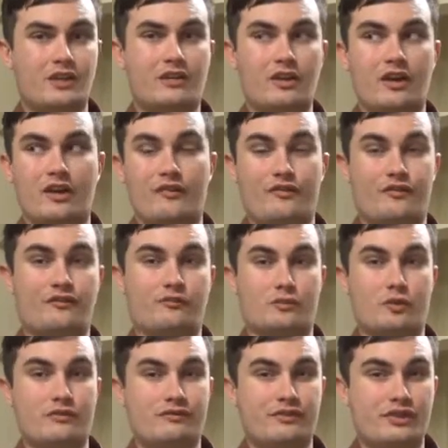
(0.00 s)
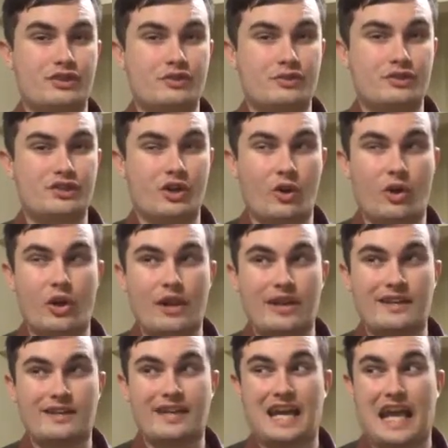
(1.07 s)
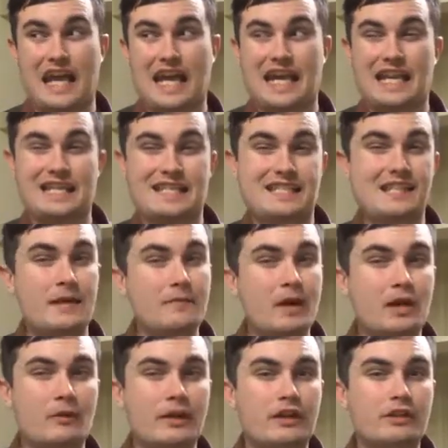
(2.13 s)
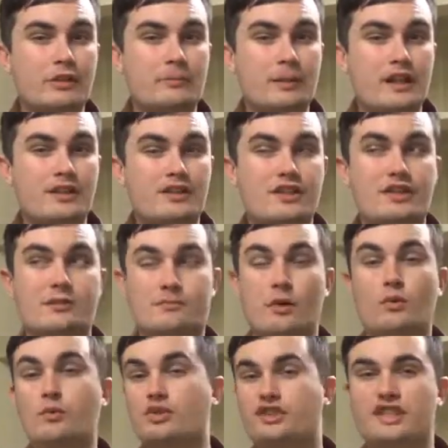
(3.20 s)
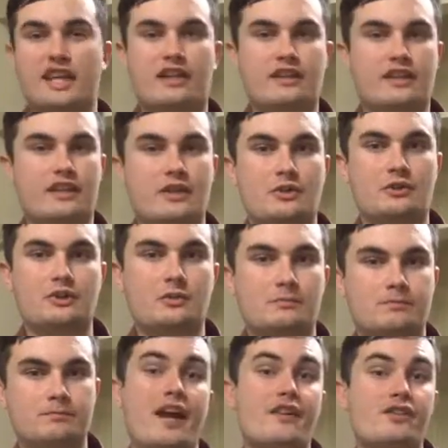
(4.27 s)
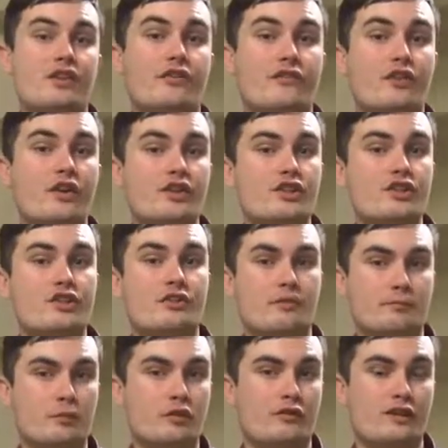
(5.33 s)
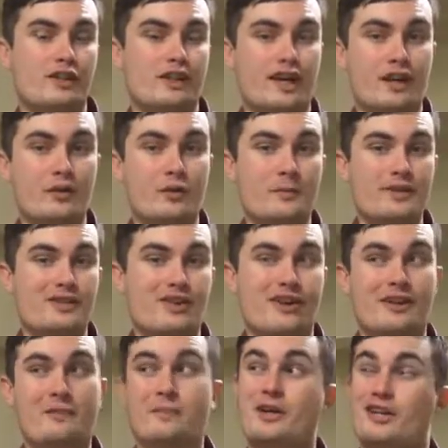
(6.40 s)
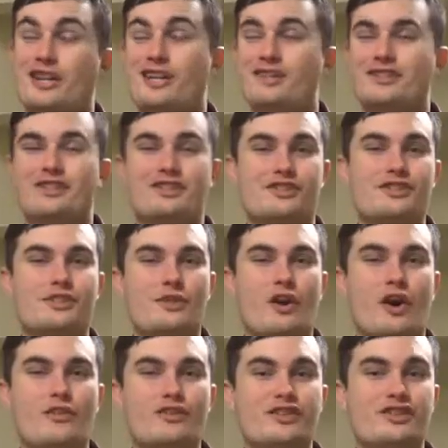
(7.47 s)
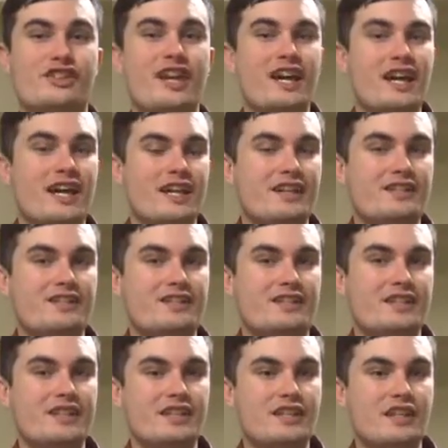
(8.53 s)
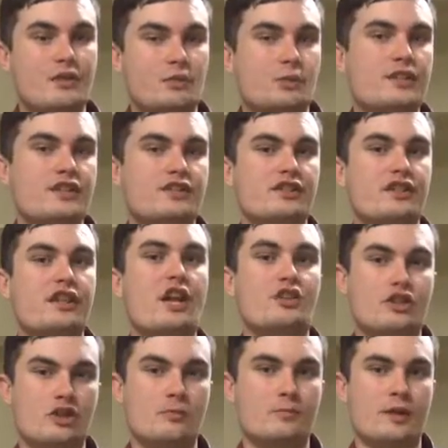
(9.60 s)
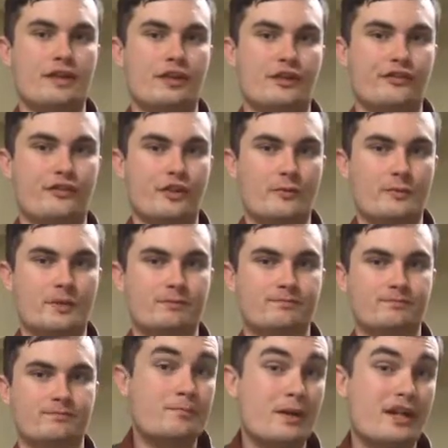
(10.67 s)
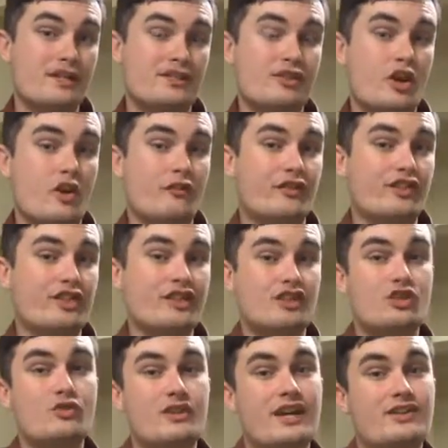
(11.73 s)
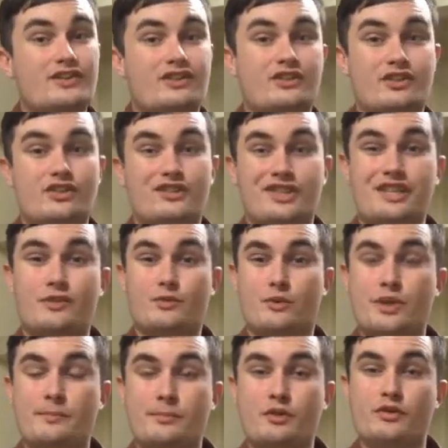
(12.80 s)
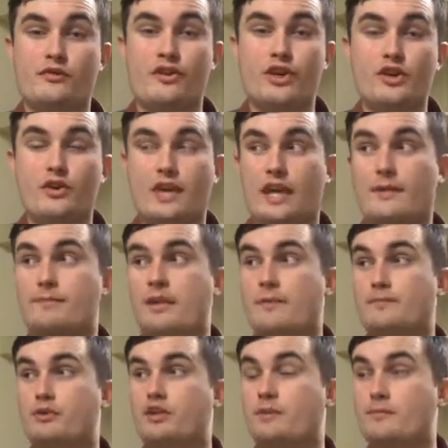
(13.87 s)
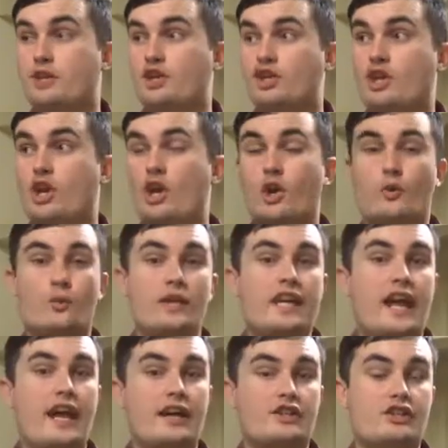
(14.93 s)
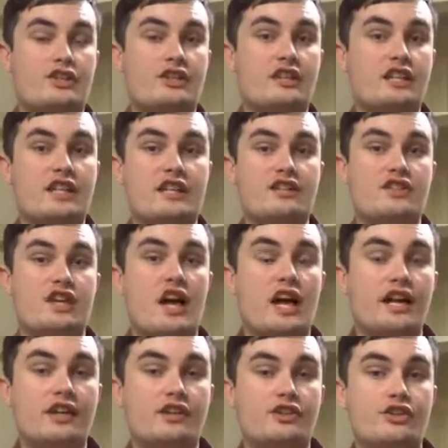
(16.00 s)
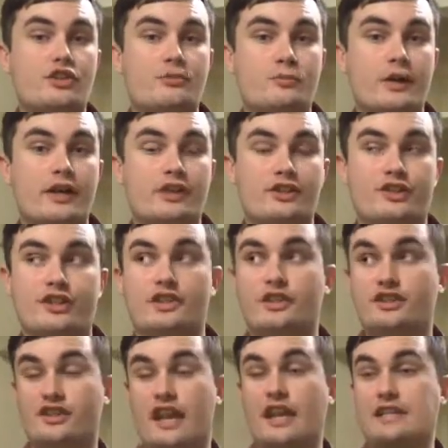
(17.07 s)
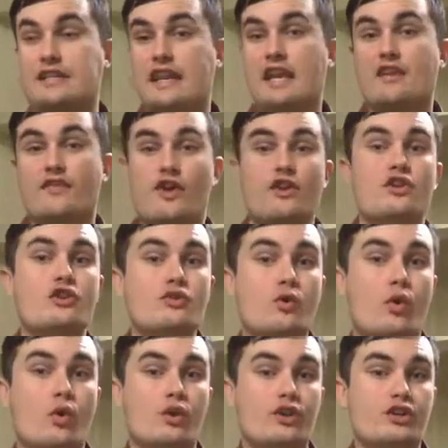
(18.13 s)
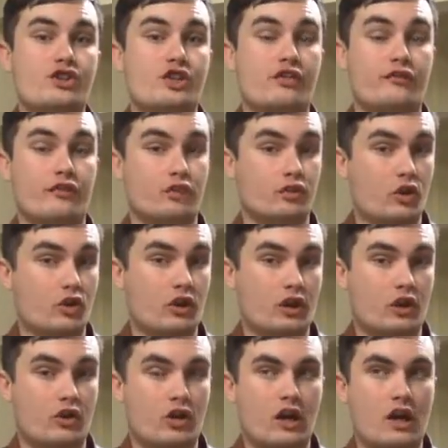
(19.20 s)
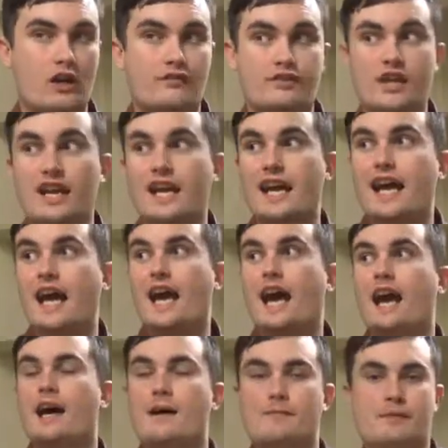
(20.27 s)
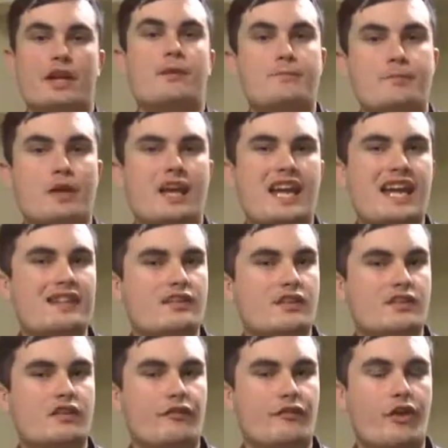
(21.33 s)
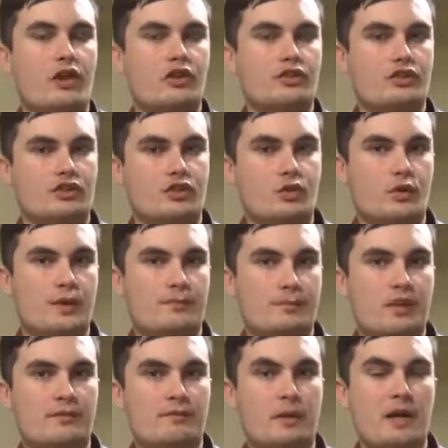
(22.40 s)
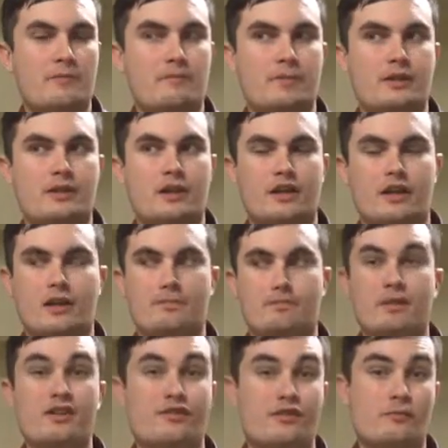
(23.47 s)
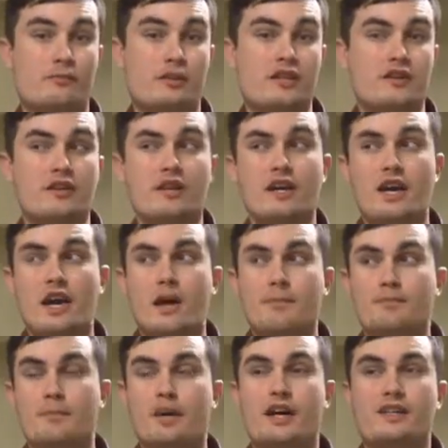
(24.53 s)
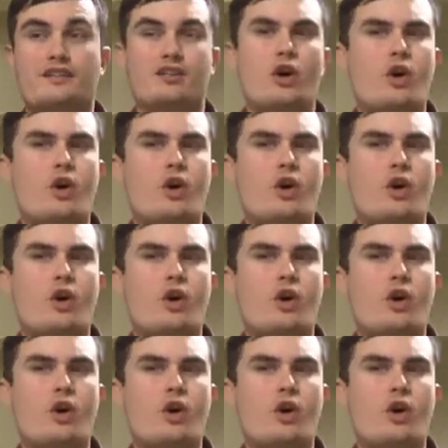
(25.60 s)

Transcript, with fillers: uh, reviews on a semi-regular basis, but we'll see how that goes. And the first movie that I will be talking about in this new office is the recent Tomb Raider film. Based off of the two thousand thirteen reboot video game that pretty much rehashed the entire Tomb Raider series and gave a new origin for Lara Croft. Um, it, it doesn't follow the story beat by uh, beat for beat, but the